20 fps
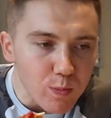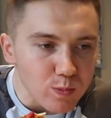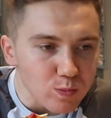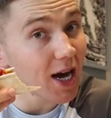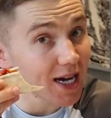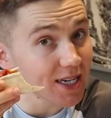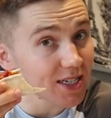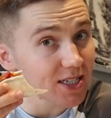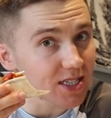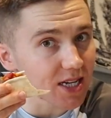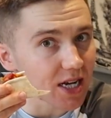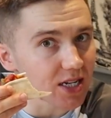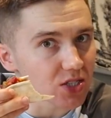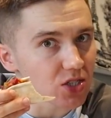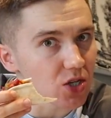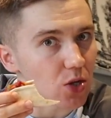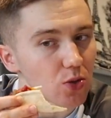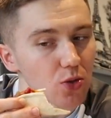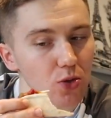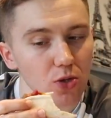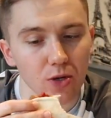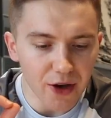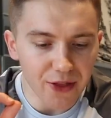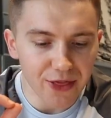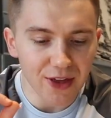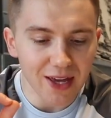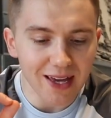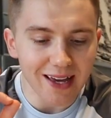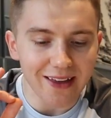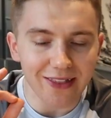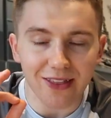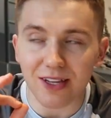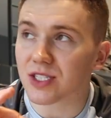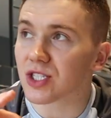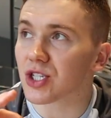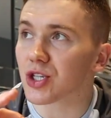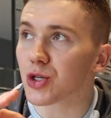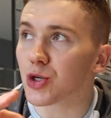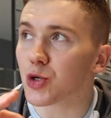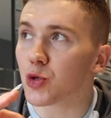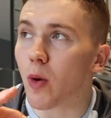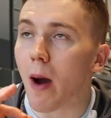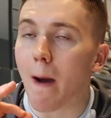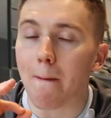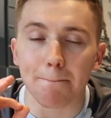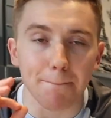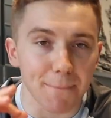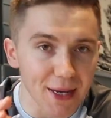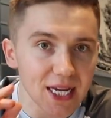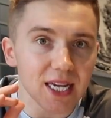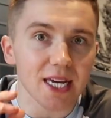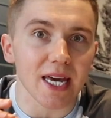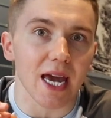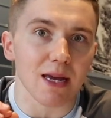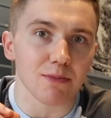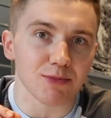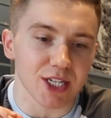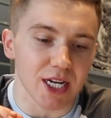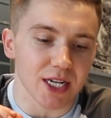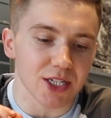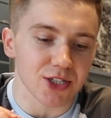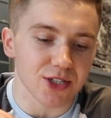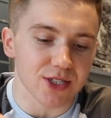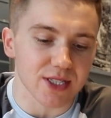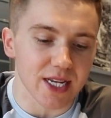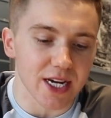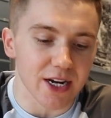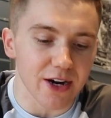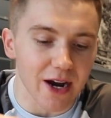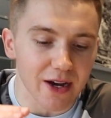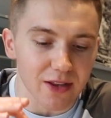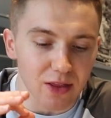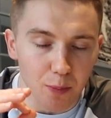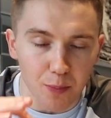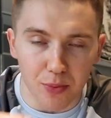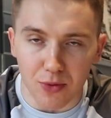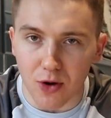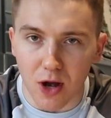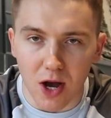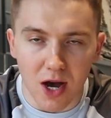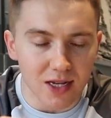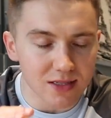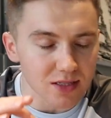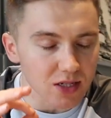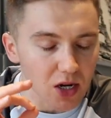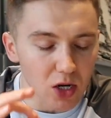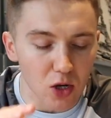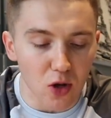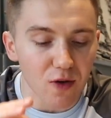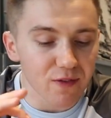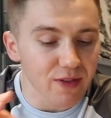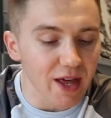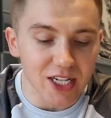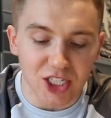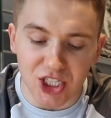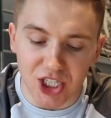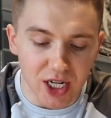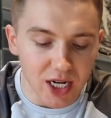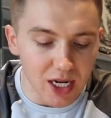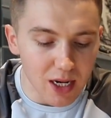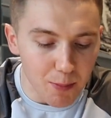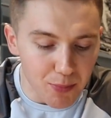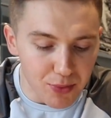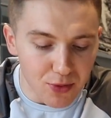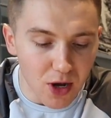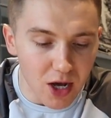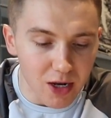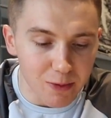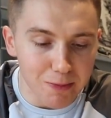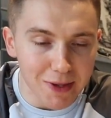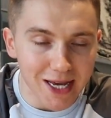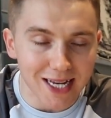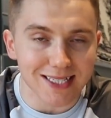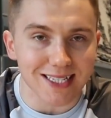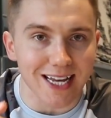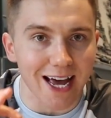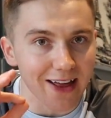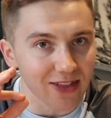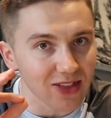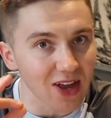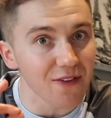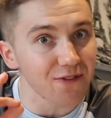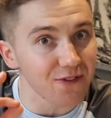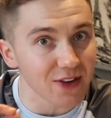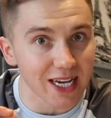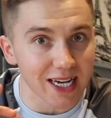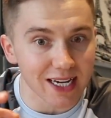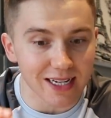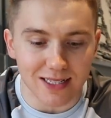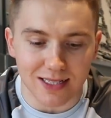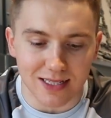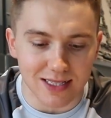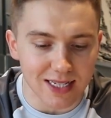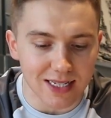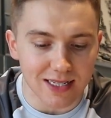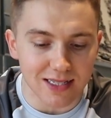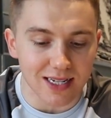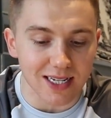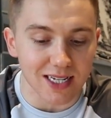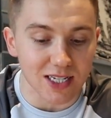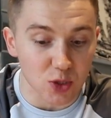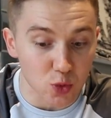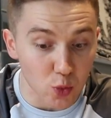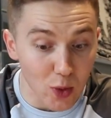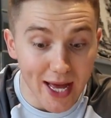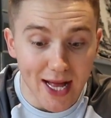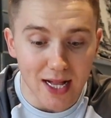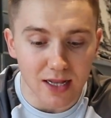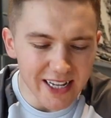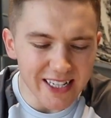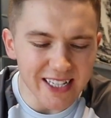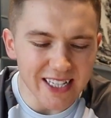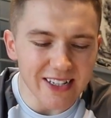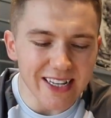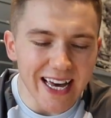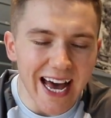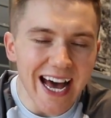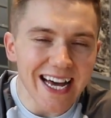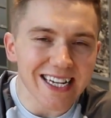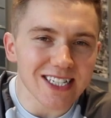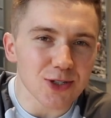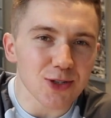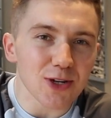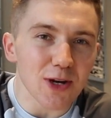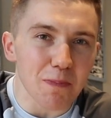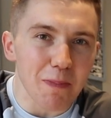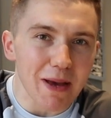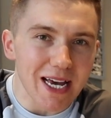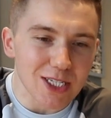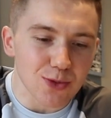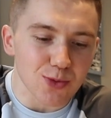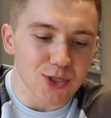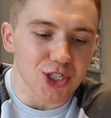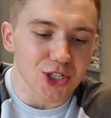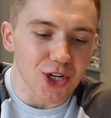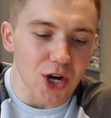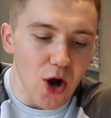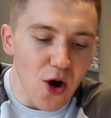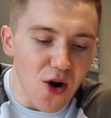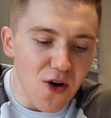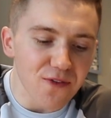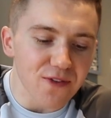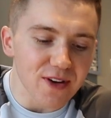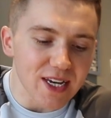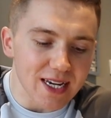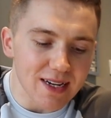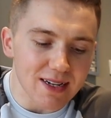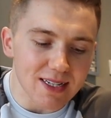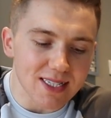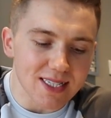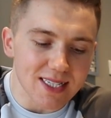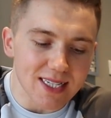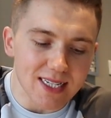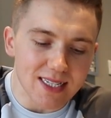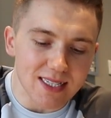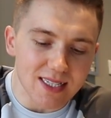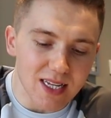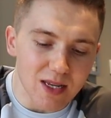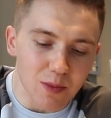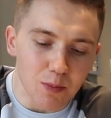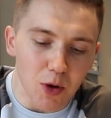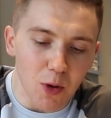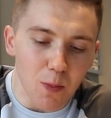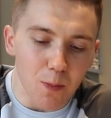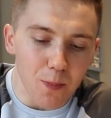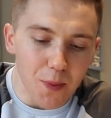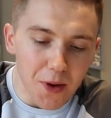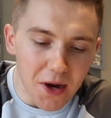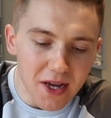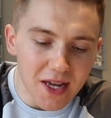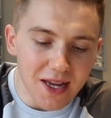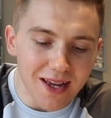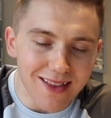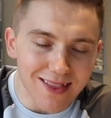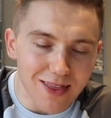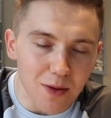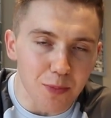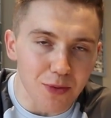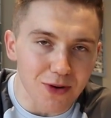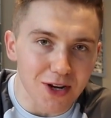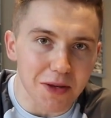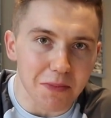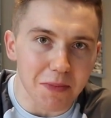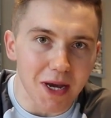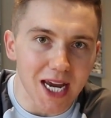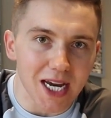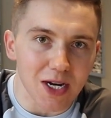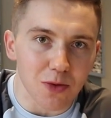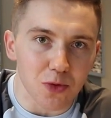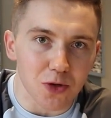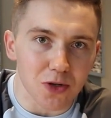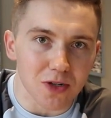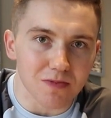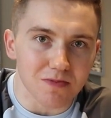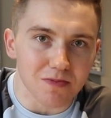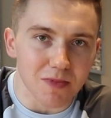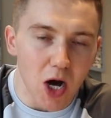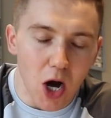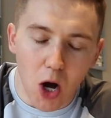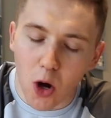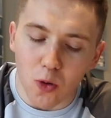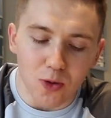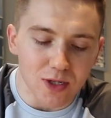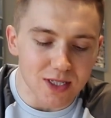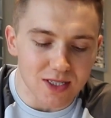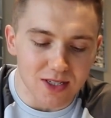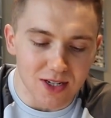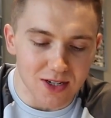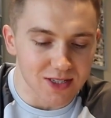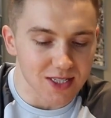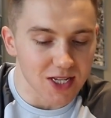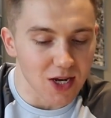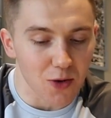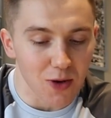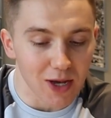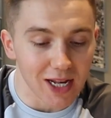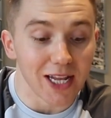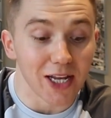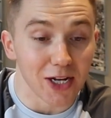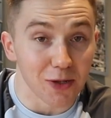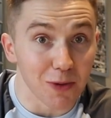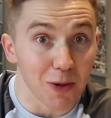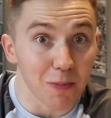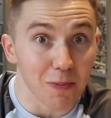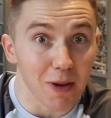and it tastes so good. I think the two big game changers here are the prawns. I love that chicken and prawn mix and that fajita seasoning as well. Like, you can do your best with your own fajita seasoning, but buying the pre-made one always turns out a little bit